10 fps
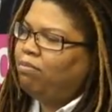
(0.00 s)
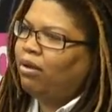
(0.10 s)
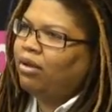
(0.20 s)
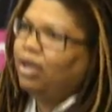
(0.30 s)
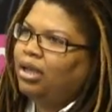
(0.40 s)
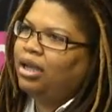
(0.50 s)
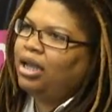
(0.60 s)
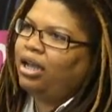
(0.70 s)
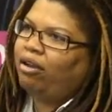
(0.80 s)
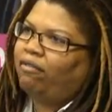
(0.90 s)
people
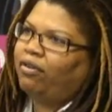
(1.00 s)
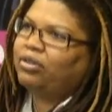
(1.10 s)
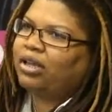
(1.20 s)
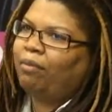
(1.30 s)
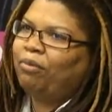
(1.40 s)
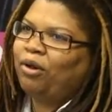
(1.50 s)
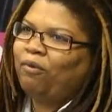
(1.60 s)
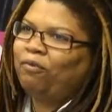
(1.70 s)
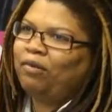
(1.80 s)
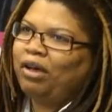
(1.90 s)
in our first couple
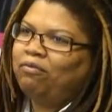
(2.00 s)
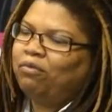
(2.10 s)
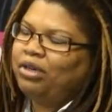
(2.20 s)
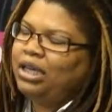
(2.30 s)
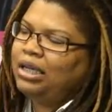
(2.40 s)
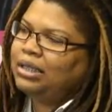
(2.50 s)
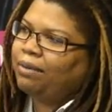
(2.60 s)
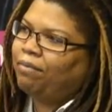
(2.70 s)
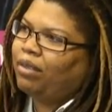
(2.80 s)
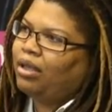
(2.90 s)
of
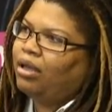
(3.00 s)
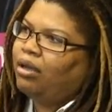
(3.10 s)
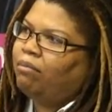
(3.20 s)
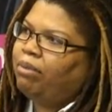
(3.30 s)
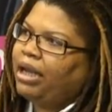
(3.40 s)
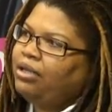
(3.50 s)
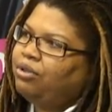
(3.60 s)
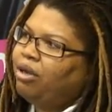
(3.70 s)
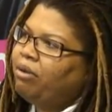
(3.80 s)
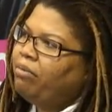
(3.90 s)
weeks. But I
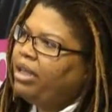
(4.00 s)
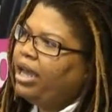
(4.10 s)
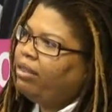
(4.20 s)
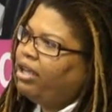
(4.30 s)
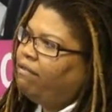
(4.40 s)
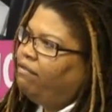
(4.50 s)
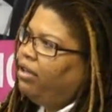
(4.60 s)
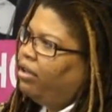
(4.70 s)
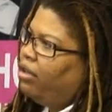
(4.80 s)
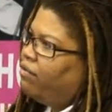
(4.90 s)
do remember that
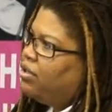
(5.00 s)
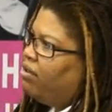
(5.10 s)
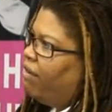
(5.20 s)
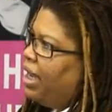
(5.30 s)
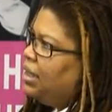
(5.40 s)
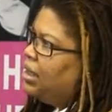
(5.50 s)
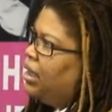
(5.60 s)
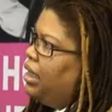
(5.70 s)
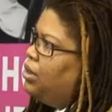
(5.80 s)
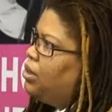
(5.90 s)
feeling of sort of
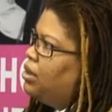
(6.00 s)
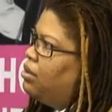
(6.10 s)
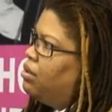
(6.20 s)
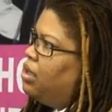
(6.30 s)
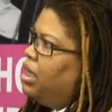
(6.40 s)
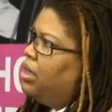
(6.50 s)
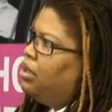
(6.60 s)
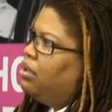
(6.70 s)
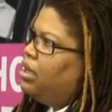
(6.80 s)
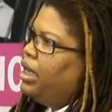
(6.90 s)
isolation
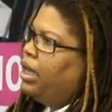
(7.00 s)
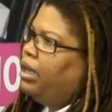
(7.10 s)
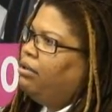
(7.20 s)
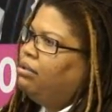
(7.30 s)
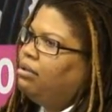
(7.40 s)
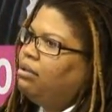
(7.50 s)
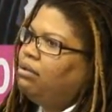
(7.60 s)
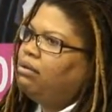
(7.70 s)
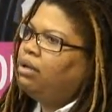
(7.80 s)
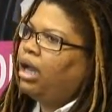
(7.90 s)
and
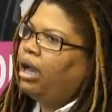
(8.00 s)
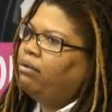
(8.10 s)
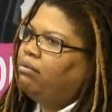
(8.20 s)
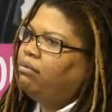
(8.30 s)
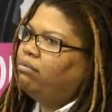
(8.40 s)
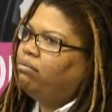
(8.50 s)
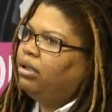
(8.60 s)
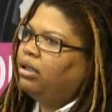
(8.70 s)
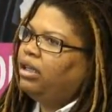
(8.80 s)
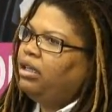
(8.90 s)
not
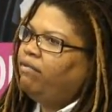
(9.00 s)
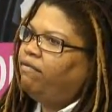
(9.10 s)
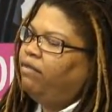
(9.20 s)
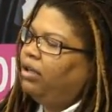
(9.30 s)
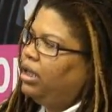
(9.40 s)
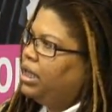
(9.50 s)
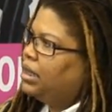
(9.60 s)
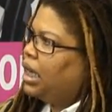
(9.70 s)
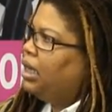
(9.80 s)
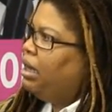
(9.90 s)
really feeling
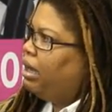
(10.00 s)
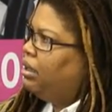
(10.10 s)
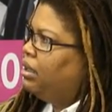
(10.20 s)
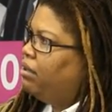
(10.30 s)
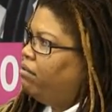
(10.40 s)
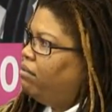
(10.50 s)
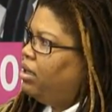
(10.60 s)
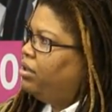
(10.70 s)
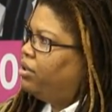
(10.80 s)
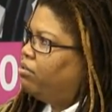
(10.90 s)
as connected
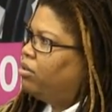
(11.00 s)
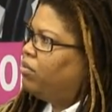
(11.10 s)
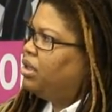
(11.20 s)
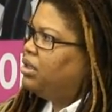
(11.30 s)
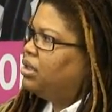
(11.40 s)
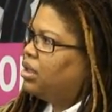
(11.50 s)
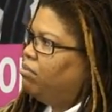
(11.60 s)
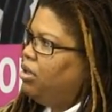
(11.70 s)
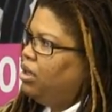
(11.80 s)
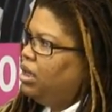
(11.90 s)
in terms of what is this
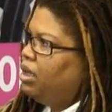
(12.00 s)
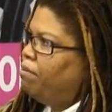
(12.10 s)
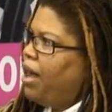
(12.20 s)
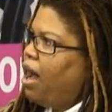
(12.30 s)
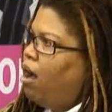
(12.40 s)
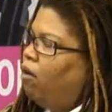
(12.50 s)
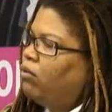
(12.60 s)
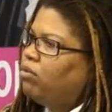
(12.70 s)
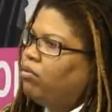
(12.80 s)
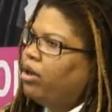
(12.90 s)
community about,
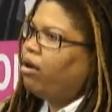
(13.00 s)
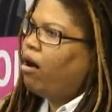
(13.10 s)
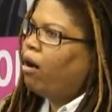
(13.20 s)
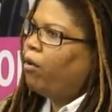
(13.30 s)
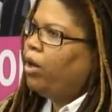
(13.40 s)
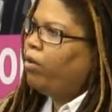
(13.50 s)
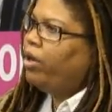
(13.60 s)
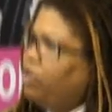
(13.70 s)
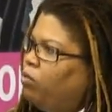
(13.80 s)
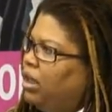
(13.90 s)
where are we,
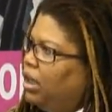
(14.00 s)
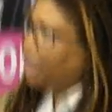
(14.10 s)
where did we